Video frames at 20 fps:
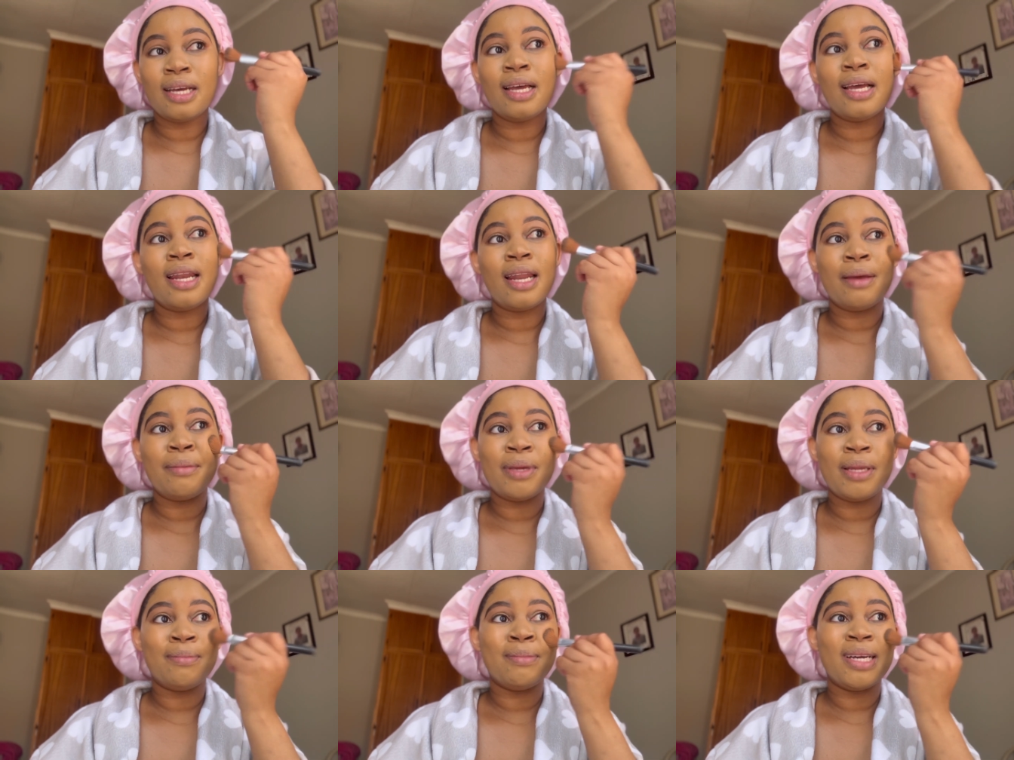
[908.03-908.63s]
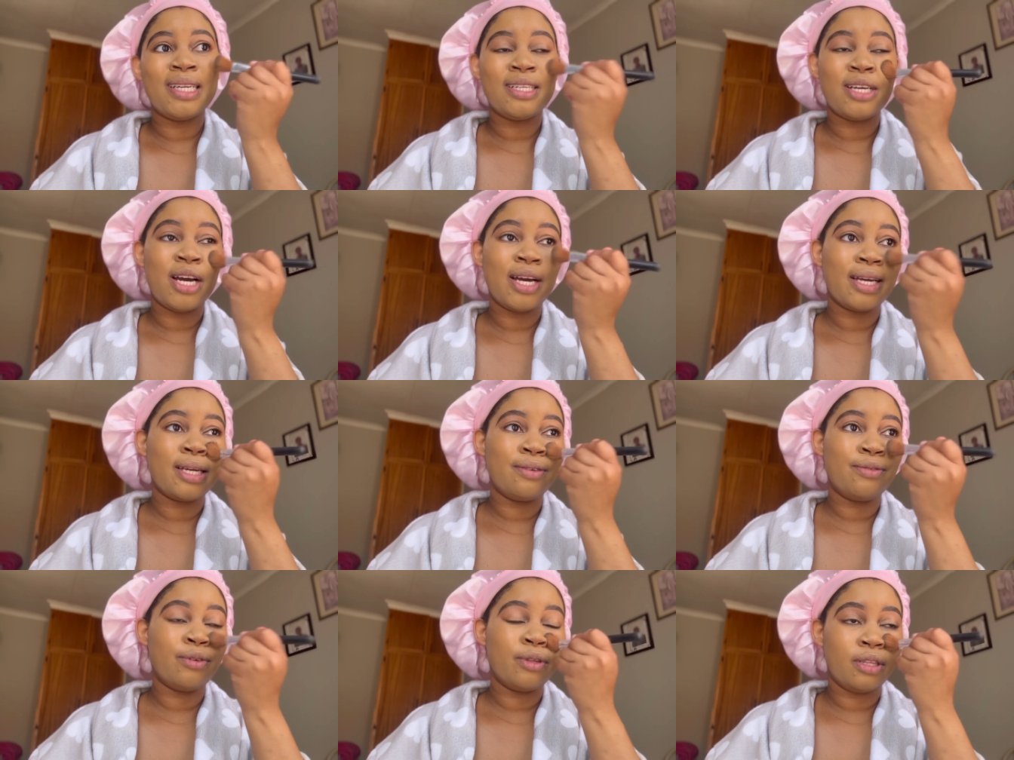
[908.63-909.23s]
and i mean my
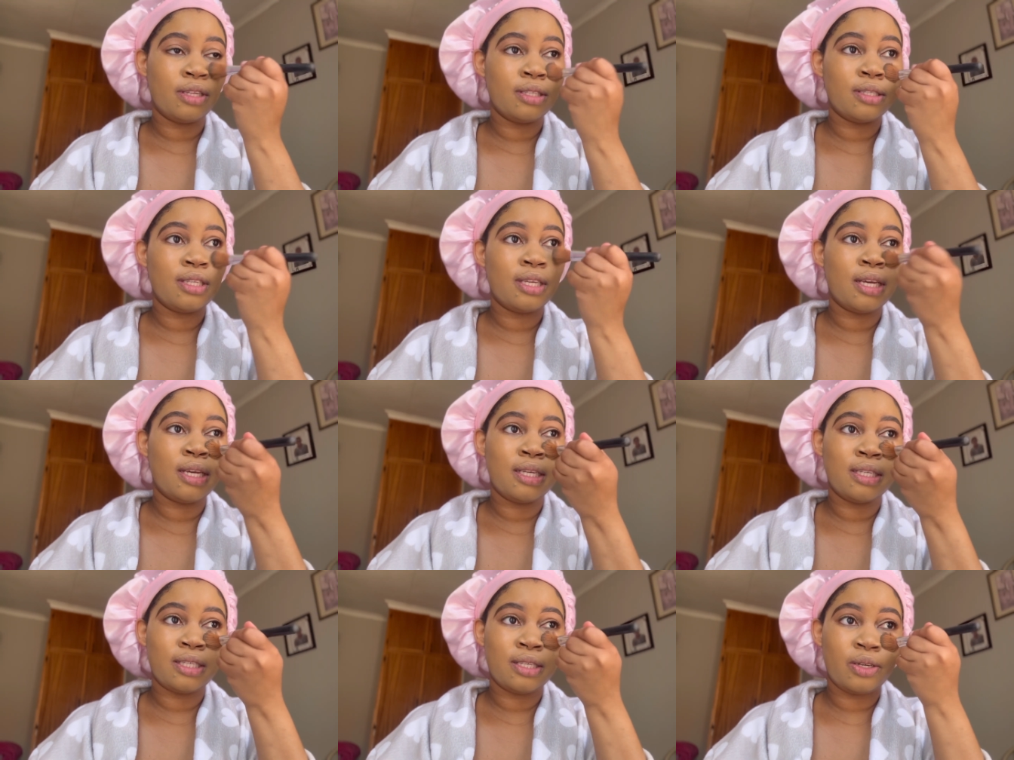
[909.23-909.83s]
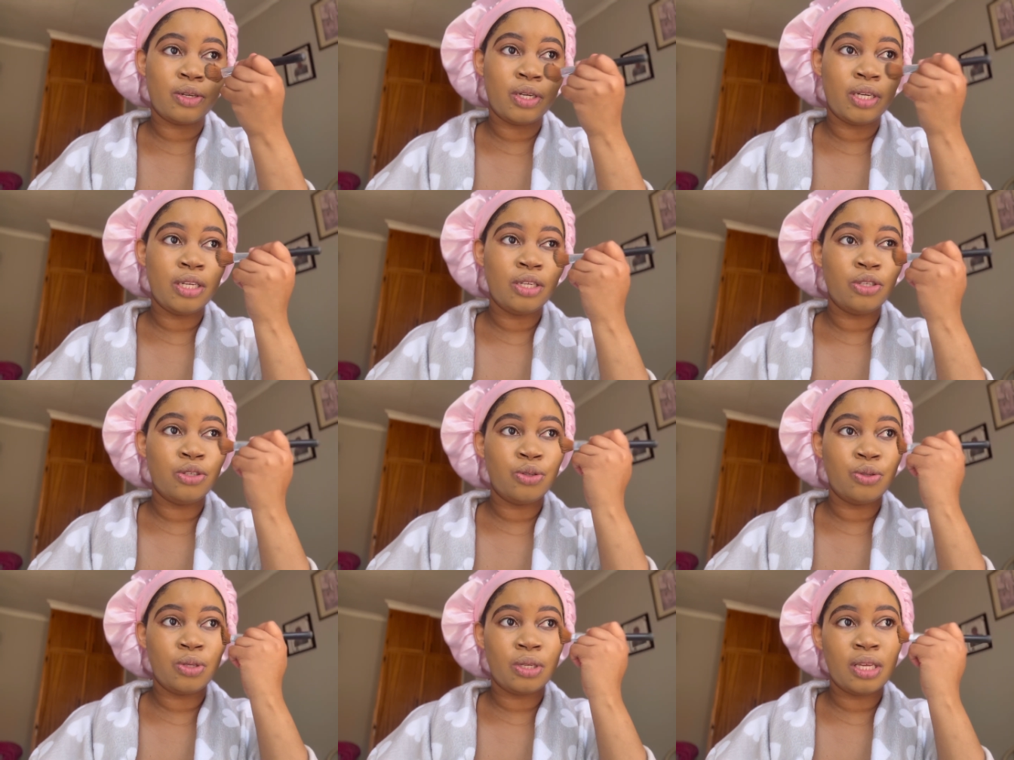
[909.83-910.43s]
target for this year is really
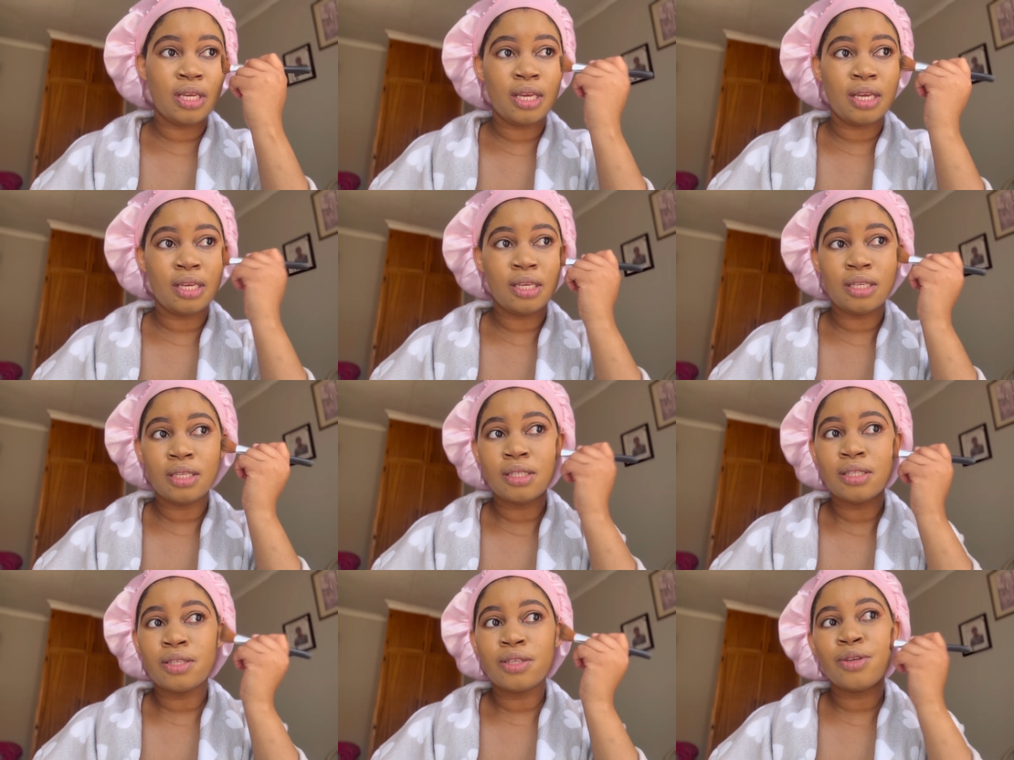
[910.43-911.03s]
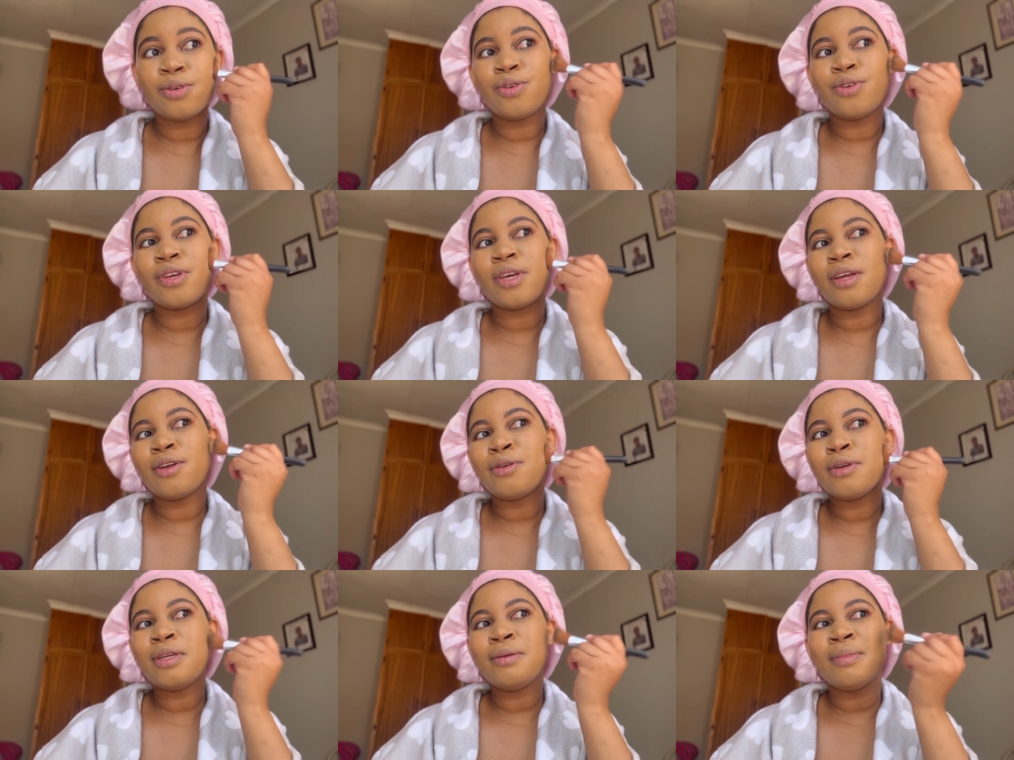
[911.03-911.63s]
2k so you
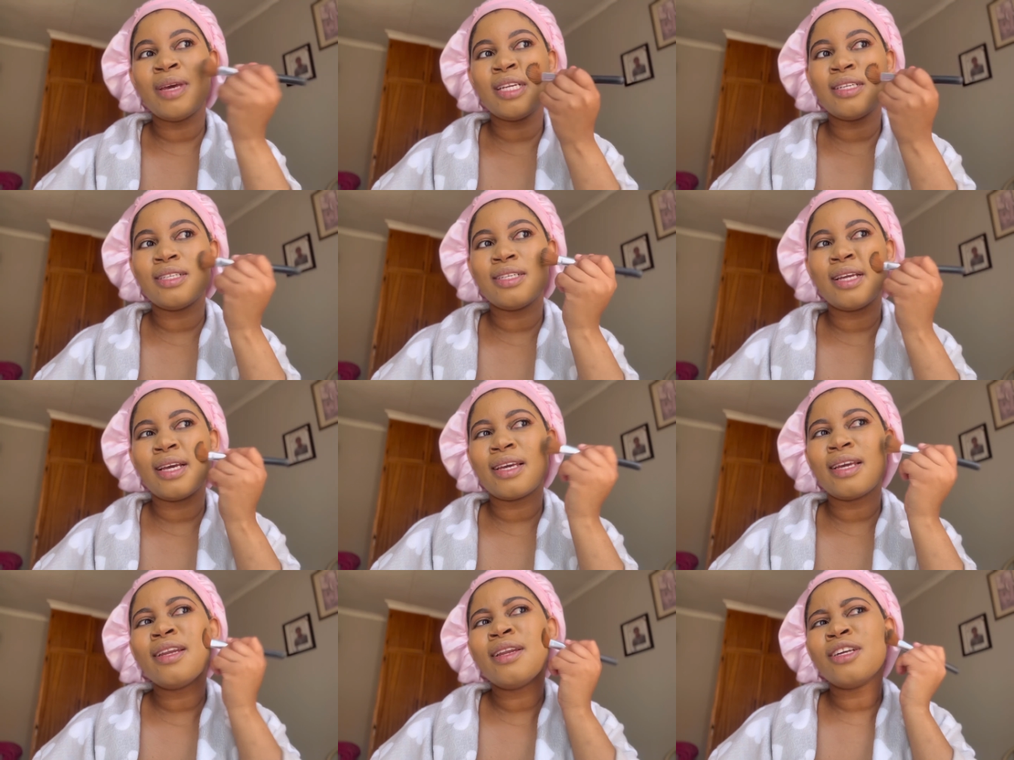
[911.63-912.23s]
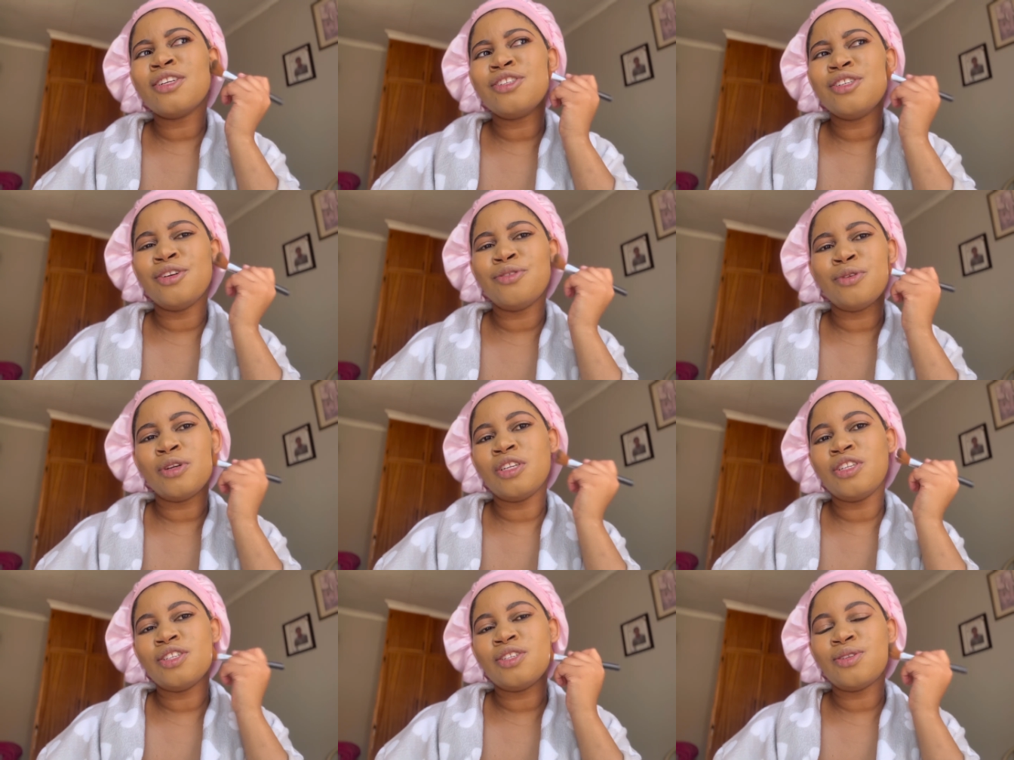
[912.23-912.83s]
can only imagine i can actually
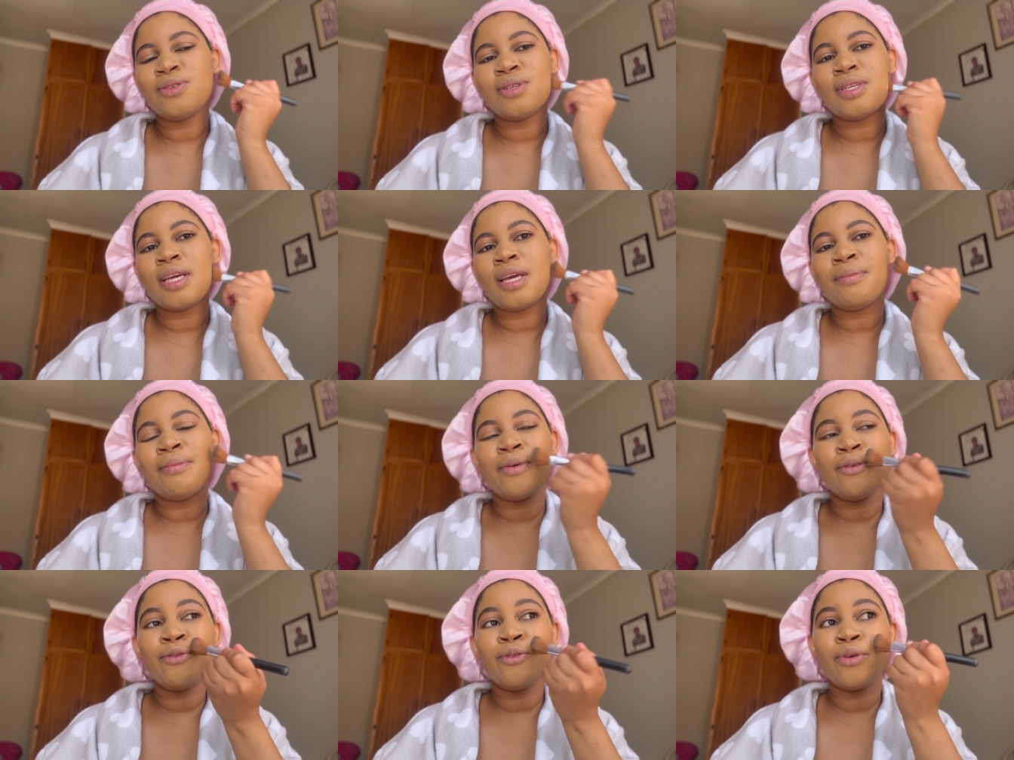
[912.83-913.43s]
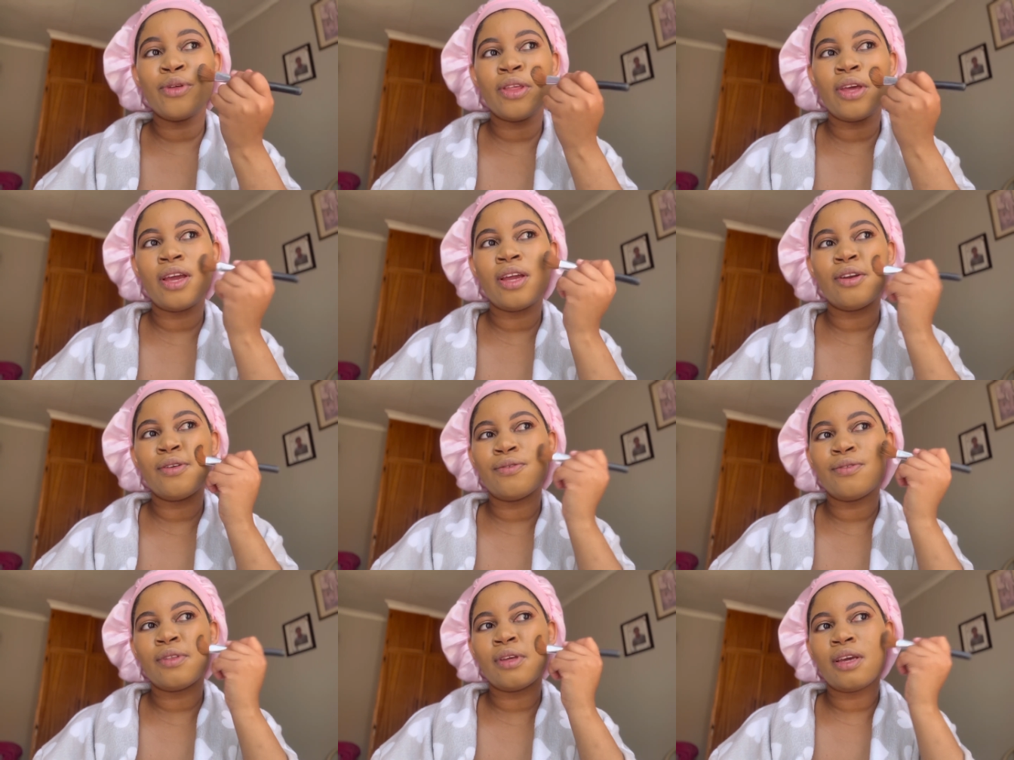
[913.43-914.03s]
reach 2k before the
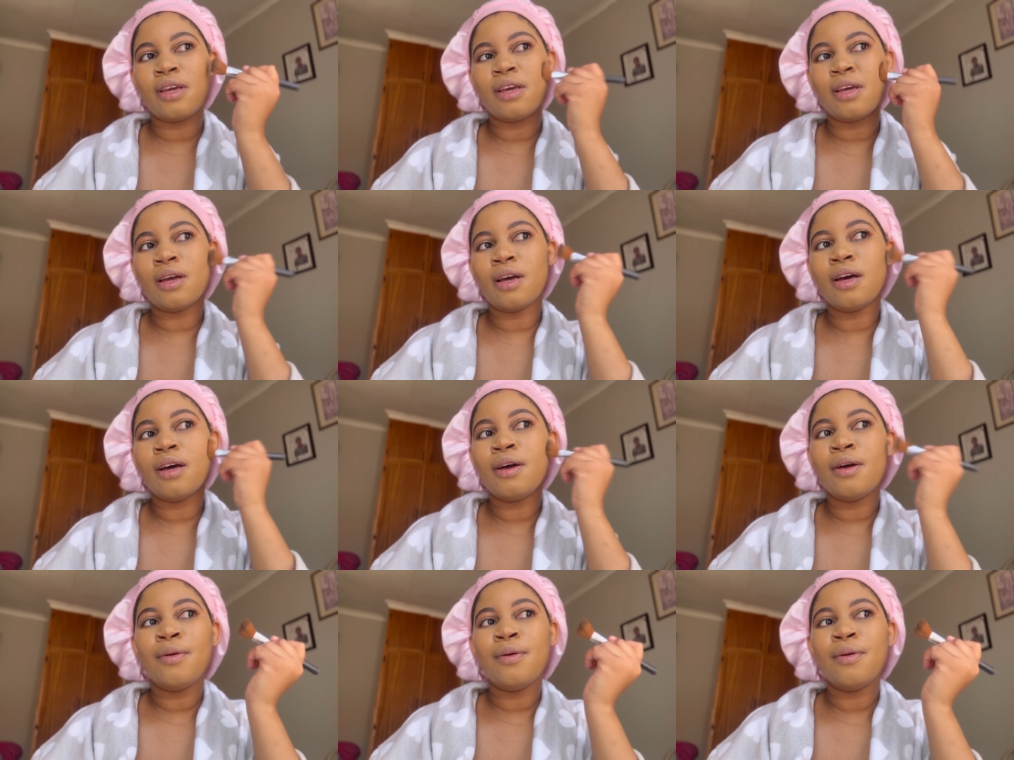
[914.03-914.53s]
end of the year